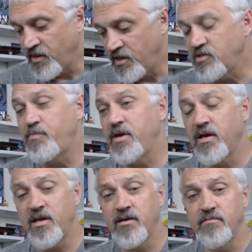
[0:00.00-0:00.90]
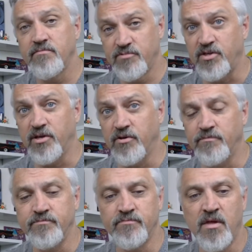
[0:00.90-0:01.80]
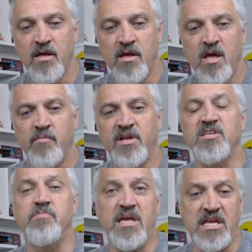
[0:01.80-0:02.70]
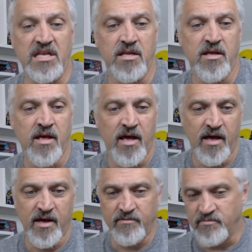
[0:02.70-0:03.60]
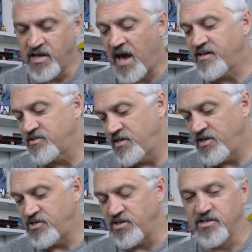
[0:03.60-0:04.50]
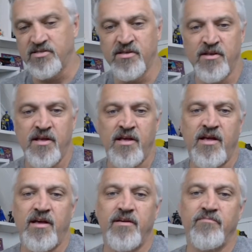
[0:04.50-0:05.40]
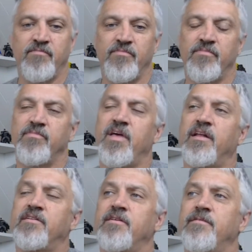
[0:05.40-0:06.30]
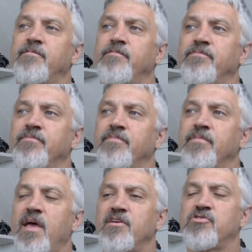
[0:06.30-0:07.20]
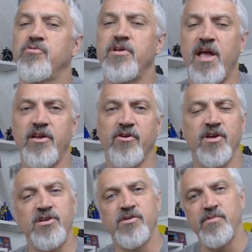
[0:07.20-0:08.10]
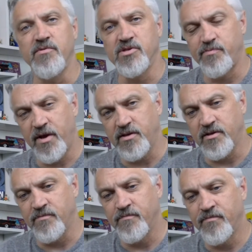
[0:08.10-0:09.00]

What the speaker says: He's big still, but he's mean. God is teaching us that as creator, he should be respected.